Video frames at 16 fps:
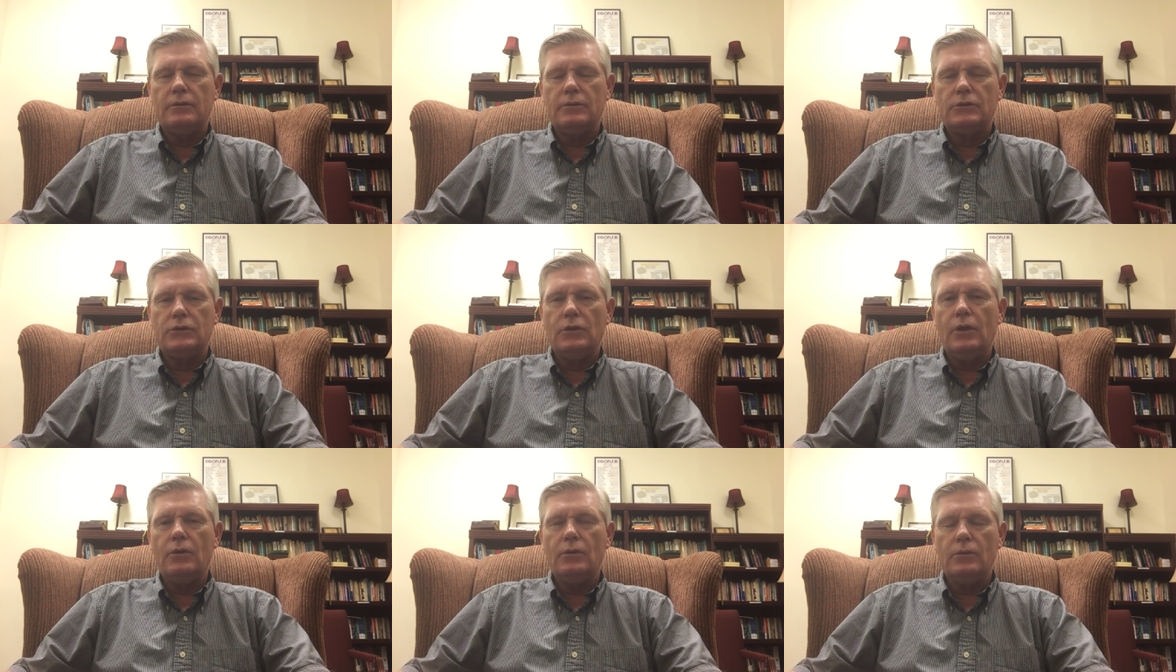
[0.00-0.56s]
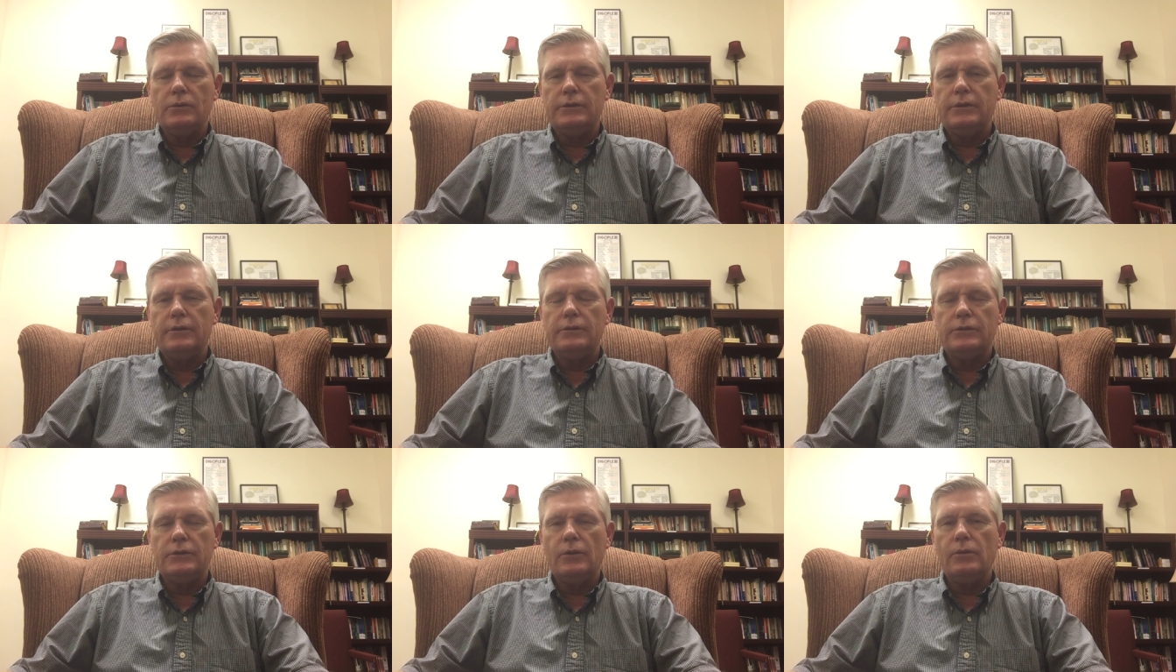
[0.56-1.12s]
struggles and
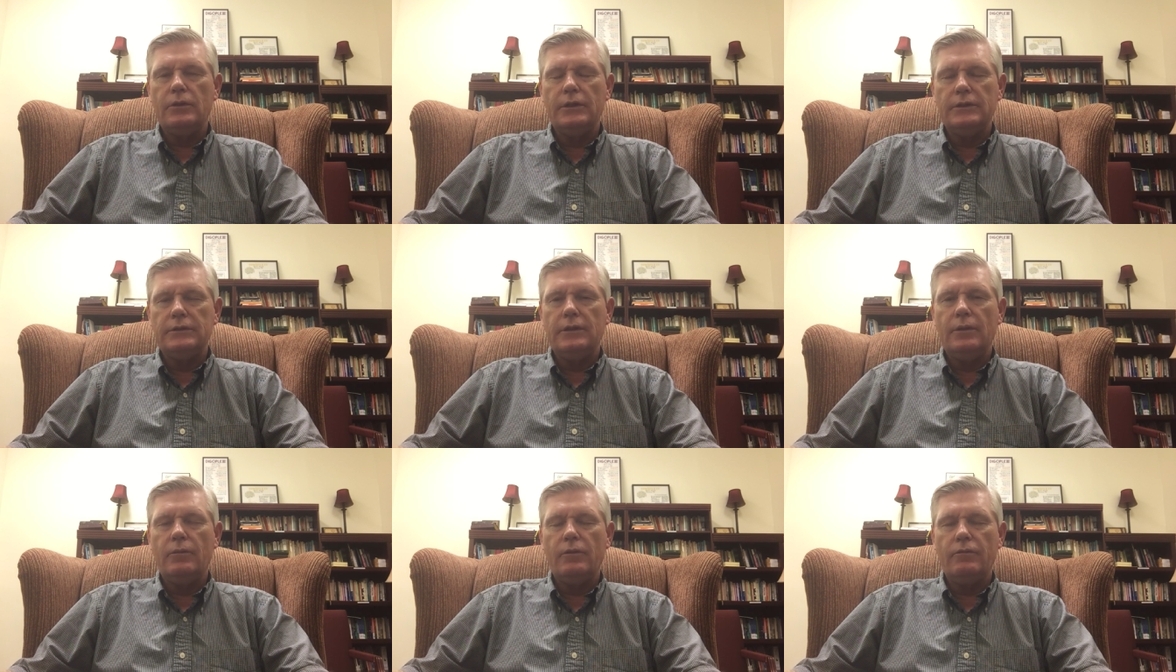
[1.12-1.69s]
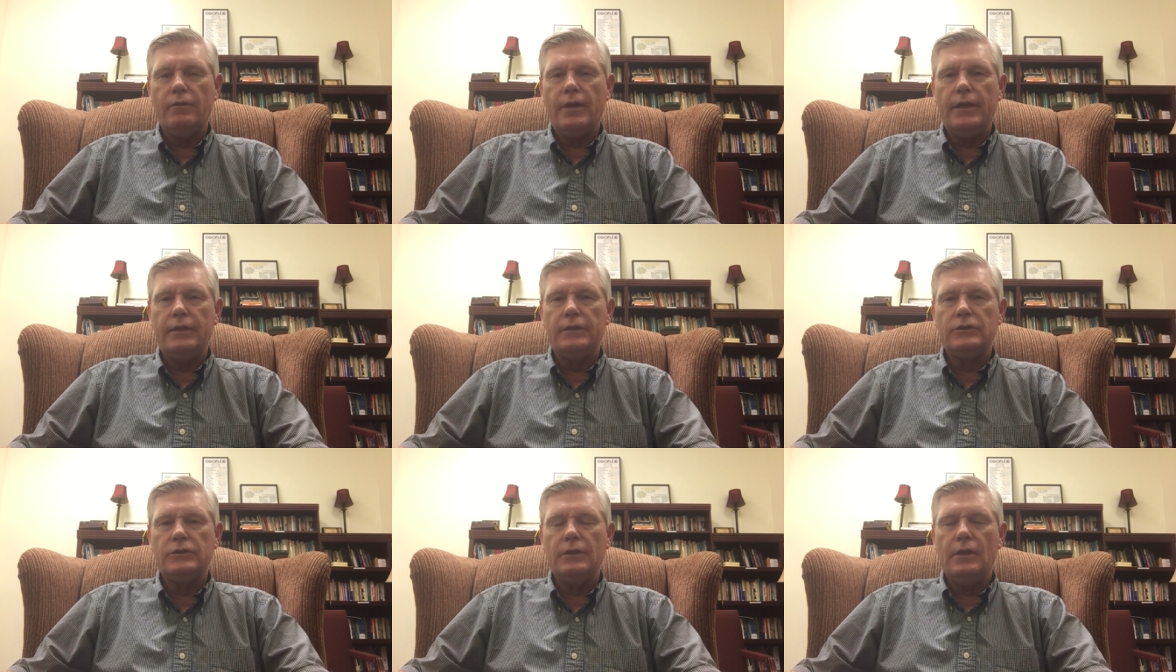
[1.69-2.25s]
uncertainties that we
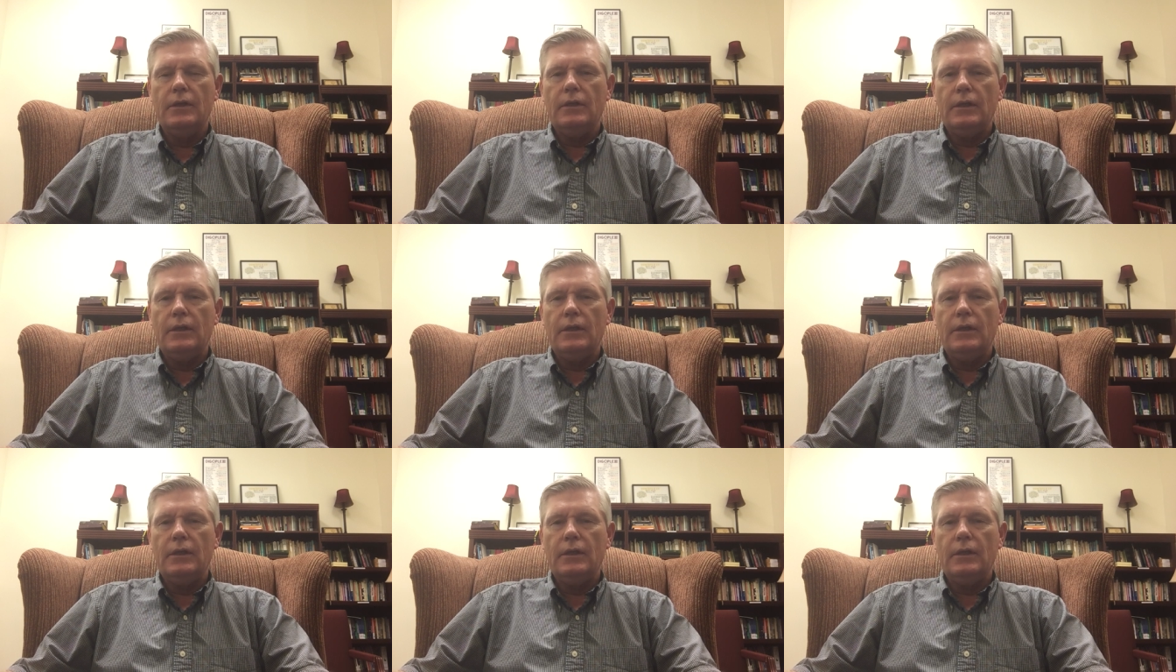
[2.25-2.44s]
face.